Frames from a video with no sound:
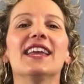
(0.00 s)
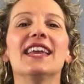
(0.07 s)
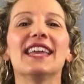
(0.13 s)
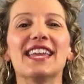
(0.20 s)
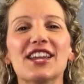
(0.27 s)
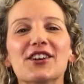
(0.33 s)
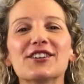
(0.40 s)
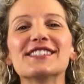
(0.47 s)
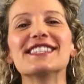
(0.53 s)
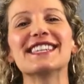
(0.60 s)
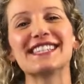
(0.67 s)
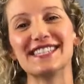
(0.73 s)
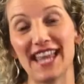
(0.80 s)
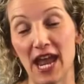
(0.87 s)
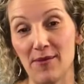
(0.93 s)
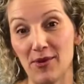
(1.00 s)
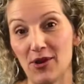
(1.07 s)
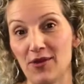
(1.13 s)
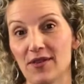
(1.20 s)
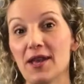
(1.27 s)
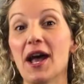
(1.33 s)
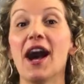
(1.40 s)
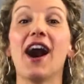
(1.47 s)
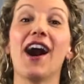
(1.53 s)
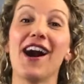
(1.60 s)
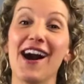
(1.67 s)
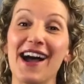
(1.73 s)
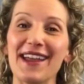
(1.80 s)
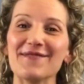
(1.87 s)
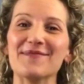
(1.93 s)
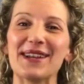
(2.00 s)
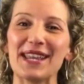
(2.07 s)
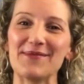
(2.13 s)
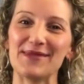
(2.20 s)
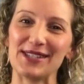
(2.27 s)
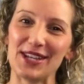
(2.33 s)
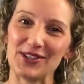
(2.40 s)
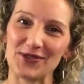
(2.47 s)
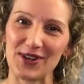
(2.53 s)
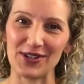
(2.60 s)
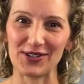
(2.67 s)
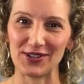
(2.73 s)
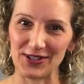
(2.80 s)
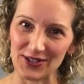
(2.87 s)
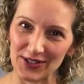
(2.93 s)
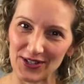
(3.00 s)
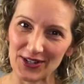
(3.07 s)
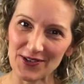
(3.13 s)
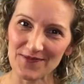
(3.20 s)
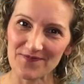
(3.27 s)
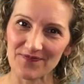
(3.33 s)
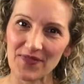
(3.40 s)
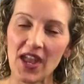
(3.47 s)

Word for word: Here's an example. Hi, my name is Adriana Girdler.